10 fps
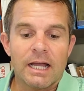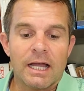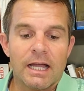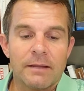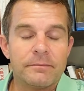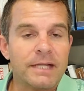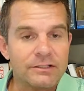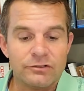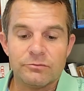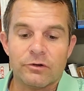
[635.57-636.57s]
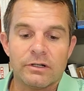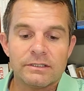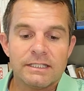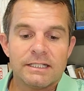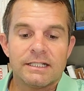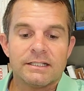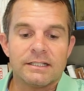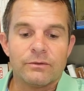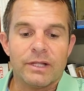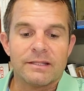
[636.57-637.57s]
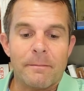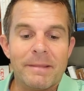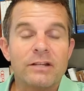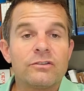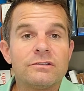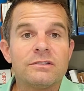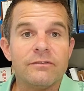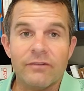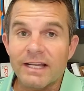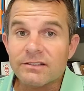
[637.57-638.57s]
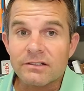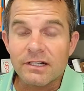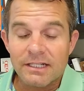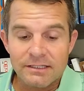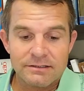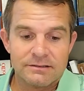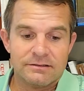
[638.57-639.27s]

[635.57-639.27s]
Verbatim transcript: Um, got two more. We got the medical device credit,